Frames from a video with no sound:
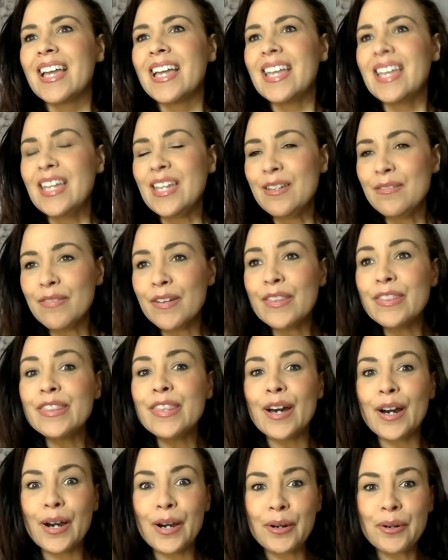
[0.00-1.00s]
even
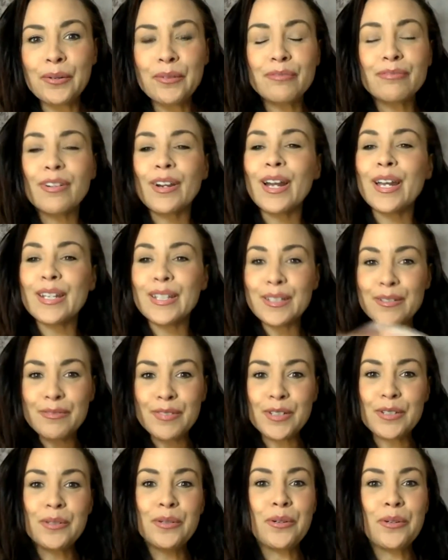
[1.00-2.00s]
though, for any of
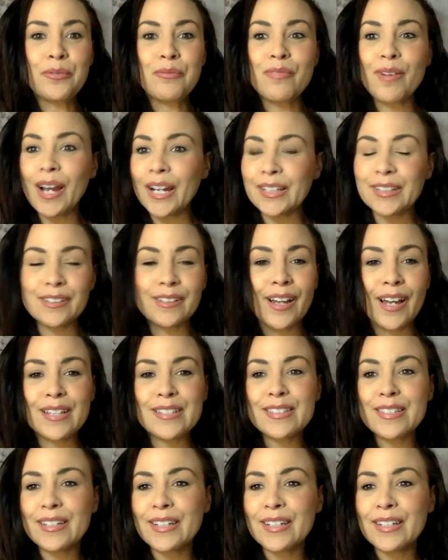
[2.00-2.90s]
you who recognize the